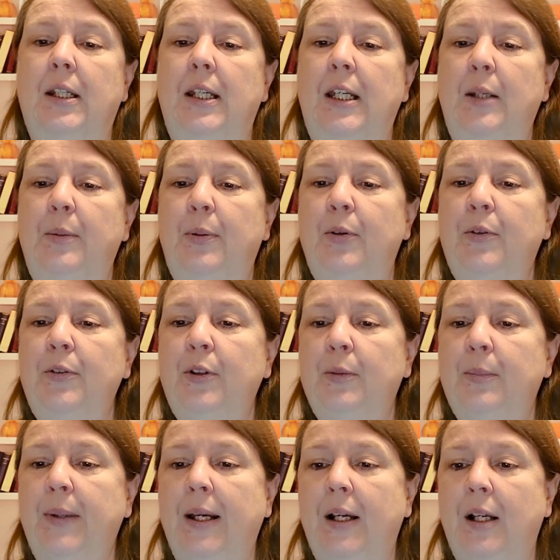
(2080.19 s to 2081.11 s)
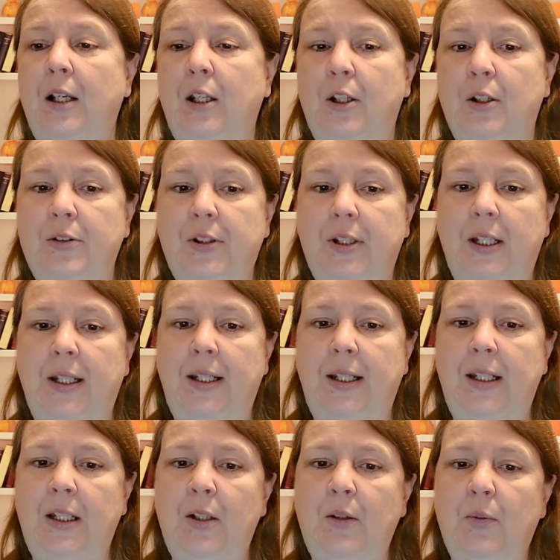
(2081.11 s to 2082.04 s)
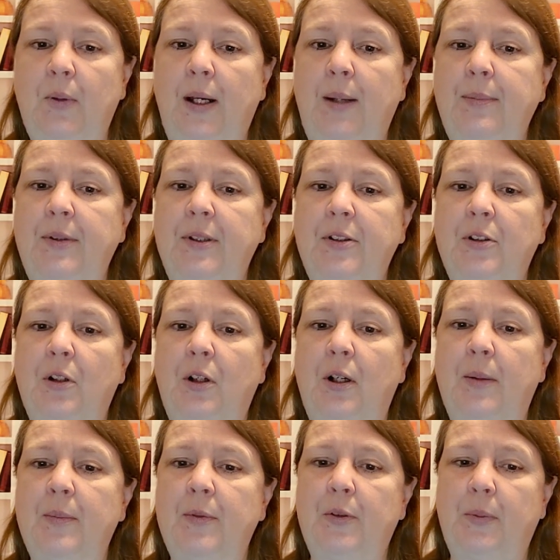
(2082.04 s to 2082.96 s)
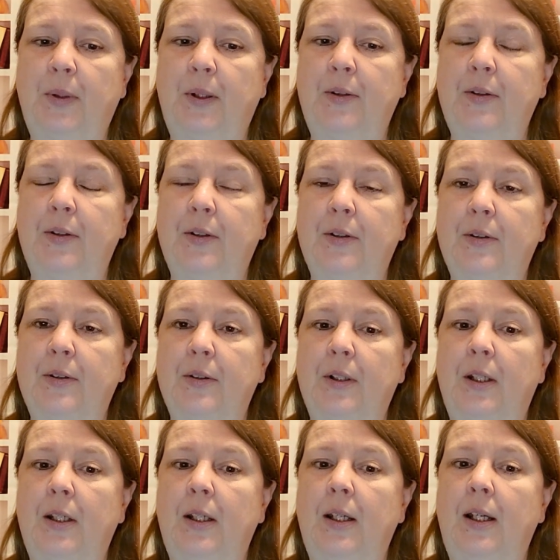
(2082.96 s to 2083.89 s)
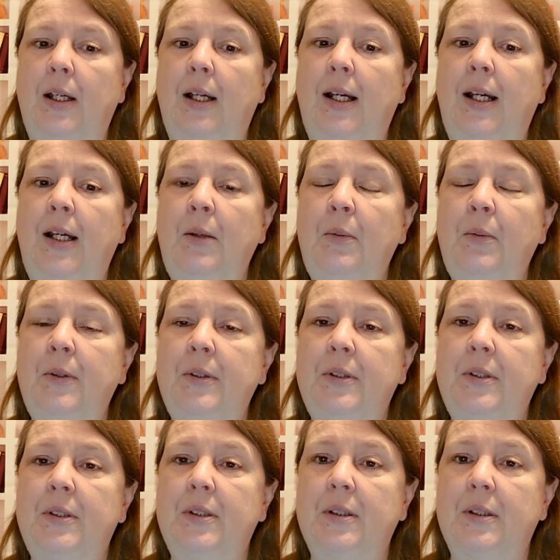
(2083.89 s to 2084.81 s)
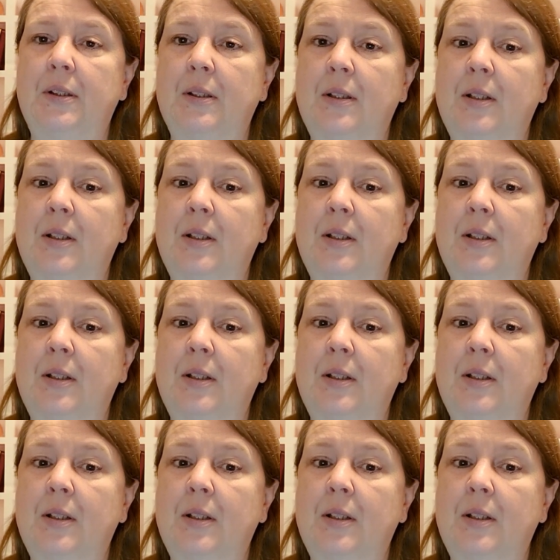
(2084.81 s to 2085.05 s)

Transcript: He pulled her back close and again wrapped his arms around her. I was